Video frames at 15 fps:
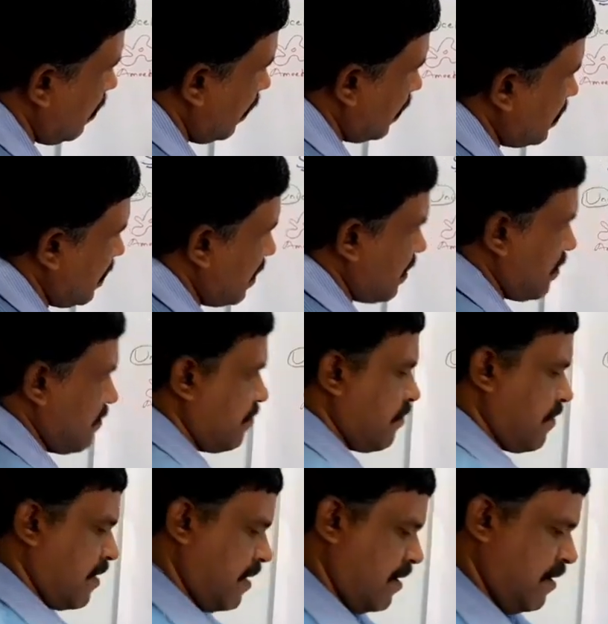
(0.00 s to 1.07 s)
Okay, children.
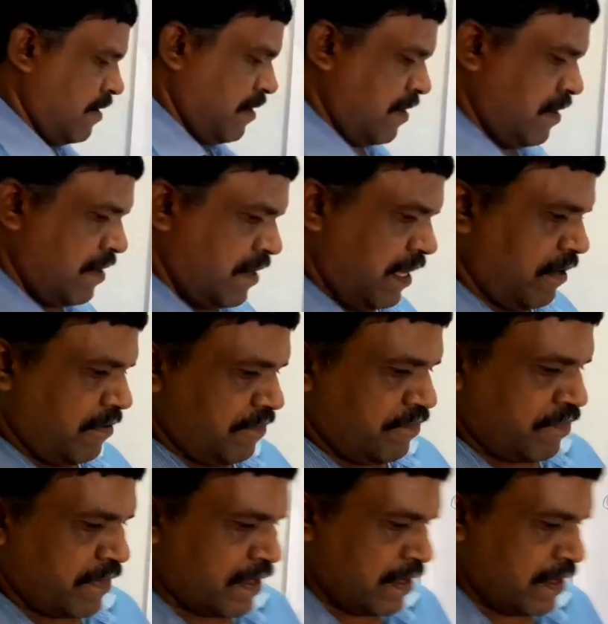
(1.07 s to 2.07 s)
Now